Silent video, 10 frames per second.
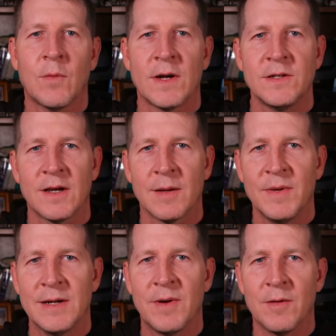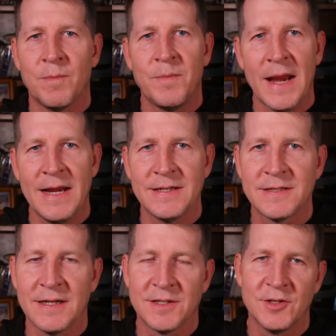I want to talk a bit about
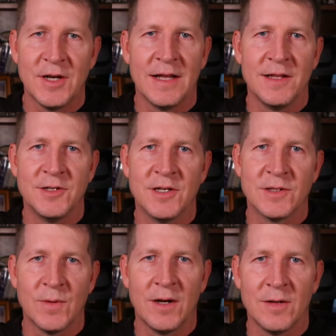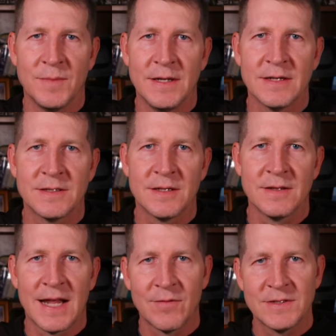pace as a challenge as well, because a
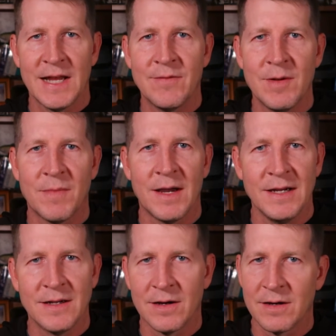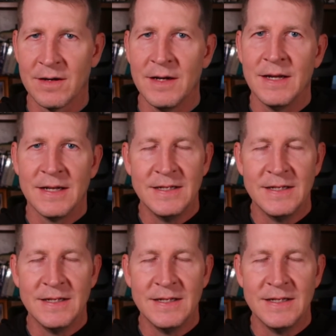lot of us have in mind our